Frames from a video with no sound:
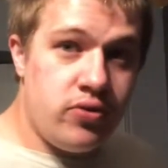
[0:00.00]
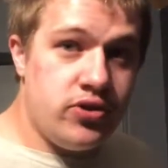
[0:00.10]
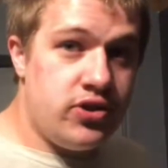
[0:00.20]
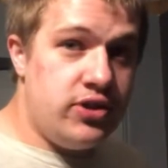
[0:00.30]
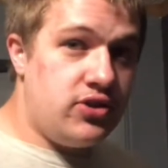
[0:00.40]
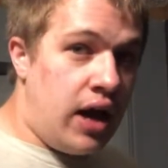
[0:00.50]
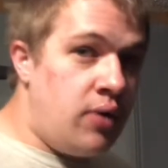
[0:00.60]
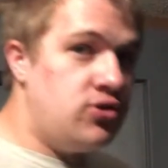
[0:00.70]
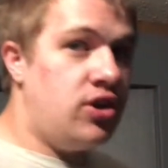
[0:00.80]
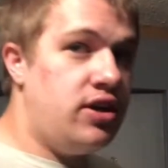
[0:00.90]
instance, I
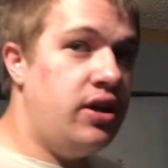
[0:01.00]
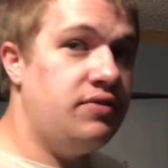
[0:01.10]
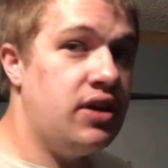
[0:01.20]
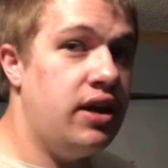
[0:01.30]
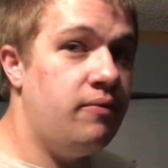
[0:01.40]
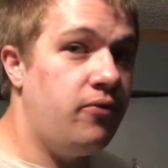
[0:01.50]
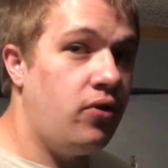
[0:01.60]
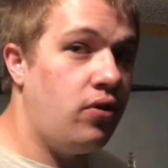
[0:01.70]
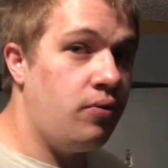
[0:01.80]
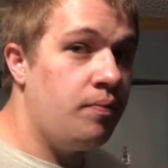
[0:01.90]
was lucky enough to get him
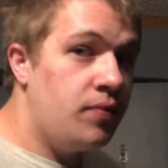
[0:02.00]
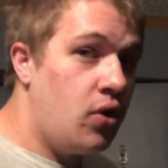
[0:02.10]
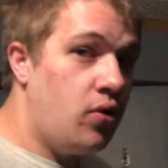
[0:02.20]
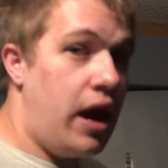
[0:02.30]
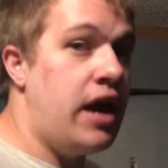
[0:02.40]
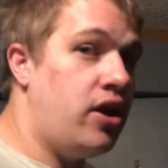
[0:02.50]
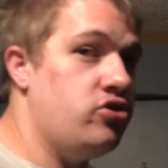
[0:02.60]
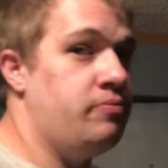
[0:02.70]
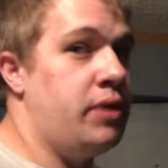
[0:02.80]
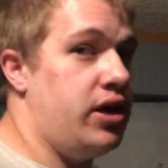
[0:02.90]
for
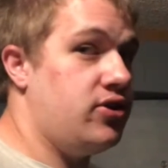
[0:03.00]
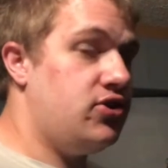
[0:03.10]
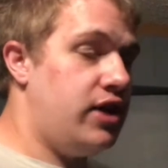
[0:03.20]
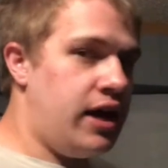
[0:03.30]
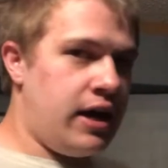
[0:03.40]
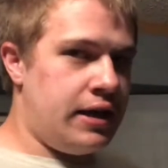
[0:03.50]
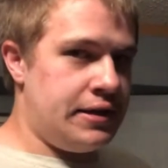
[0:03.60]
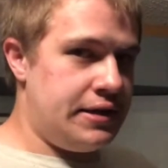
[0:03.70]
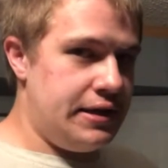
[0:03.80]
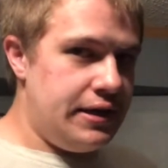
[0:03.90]
$800,
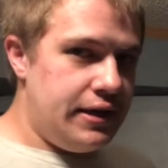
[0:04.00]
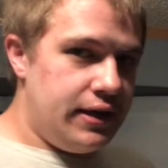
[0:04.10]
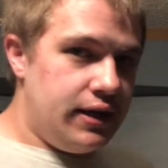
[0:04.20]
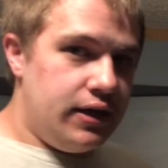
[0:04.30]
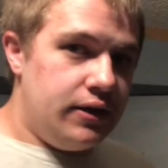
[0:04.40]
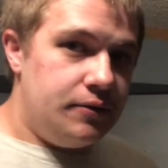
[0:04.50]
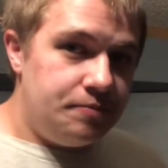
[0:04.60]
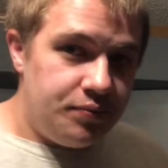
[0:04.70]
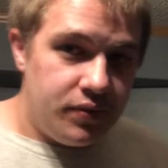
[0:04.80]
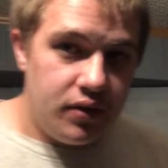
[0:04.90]
and
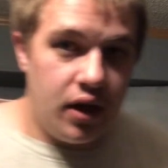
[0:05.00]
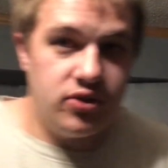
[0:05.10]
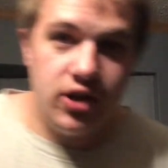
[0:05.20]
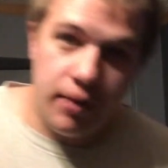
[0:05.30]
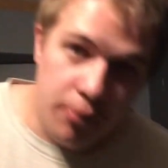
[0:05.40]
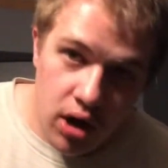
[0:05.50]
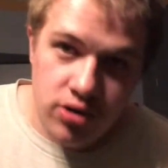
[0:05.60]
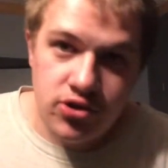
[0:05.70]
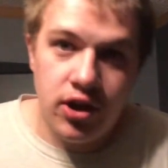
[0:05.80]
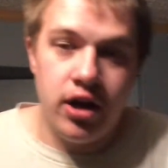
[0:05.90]
I saw Modern
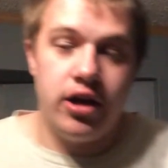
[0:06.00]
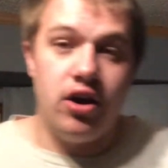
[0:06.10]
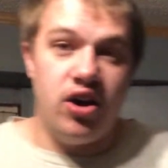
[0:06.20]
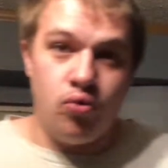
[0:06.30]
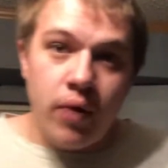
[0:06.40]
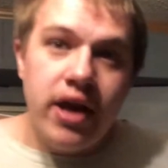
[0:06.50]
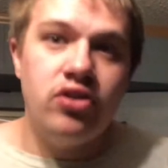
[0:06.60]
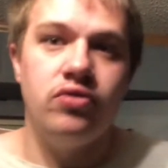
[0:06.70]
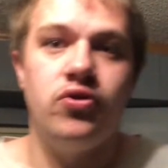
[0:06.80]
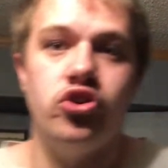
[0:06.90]
Sonic, a
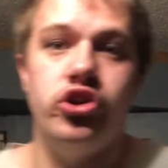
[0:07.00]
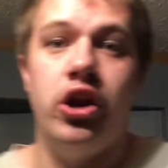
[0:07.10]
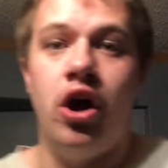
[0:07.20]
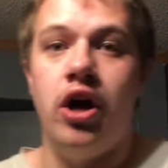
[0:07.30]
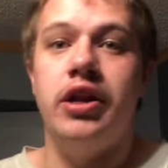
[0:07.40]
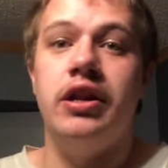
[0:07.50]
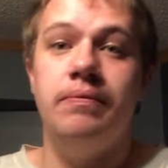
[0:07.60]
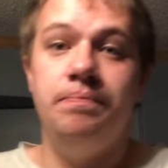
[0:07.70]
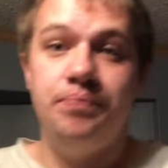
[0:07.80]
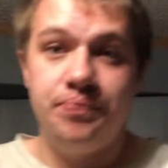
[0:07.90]
regular version, on
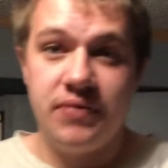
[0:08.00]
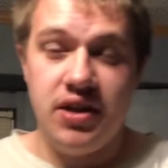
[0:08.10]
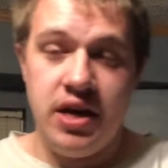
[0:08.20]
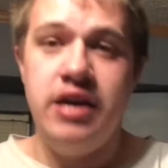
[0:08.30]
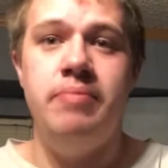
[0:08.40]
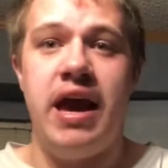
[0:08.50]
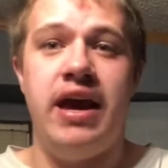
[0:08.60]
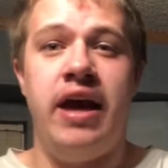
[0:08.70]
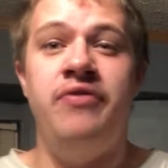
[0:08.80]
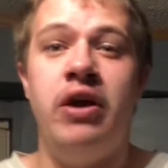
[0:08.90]

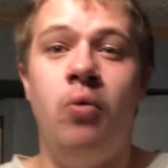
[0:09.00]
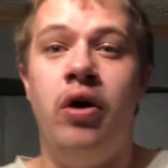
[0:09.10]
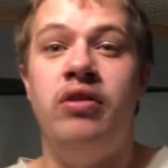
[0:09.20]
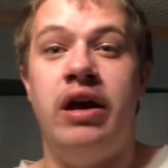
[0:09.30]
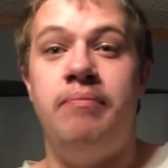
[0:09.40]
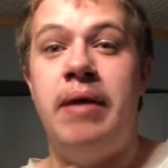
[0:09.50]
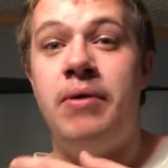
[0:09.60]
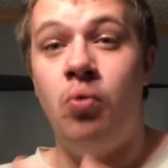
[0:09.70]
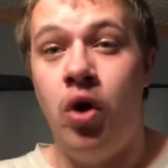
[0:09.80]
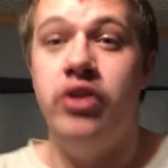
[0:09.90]
eBay, and they want like maybe
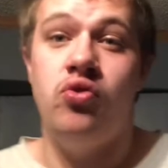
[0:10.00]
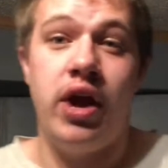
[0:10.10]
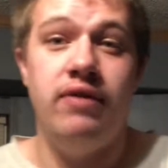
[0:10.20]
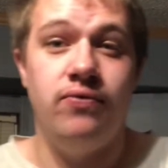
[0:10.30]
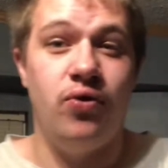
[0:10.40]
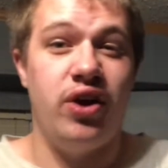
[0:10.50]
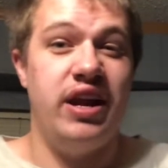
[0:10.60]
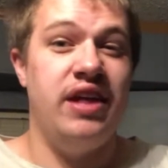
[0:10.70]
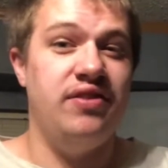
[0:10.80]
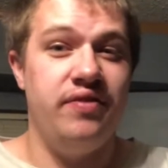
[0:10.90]
$1,000 for it,
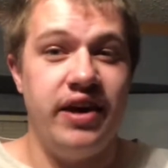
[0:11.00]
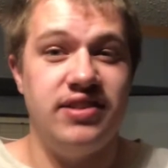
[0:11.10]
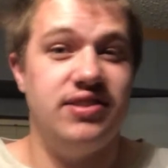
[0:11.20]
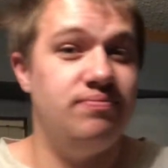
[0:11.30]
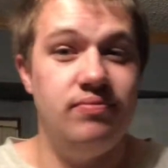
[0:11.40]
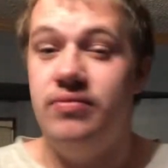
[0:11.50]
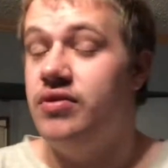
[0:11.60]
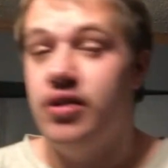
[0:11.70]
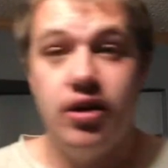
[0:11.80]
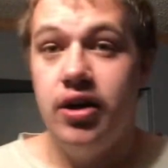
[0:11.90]
and that's
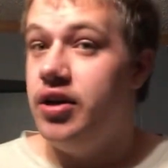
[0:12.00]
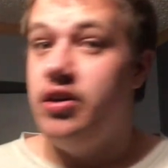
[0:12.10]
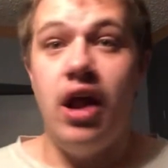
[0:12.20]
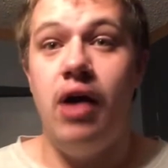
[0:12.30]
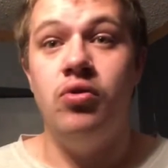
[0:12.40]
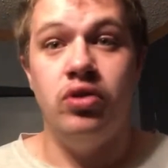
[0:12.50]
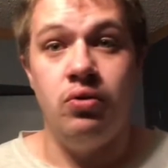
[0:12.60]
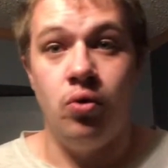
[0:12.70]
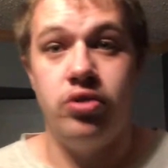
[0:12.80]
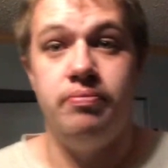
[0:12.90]
not really
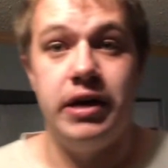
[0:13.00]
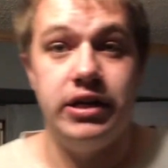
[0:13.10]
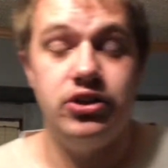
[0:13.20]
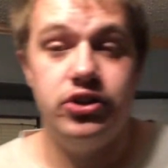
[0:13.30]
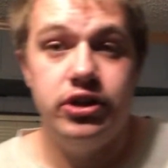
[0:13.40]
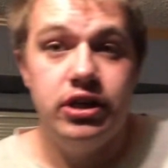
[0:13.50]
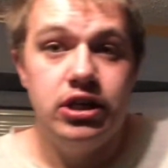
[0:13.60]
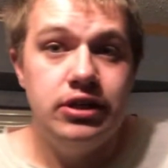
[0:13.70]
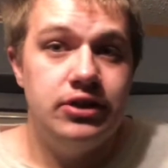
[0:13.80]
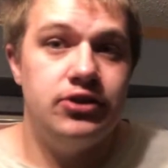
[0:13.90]
worth much.
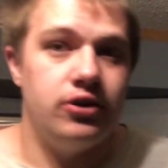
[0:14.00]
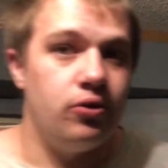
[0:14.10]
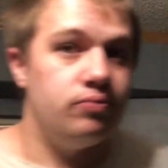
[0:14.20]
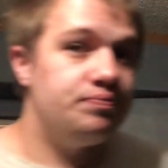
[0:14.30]
So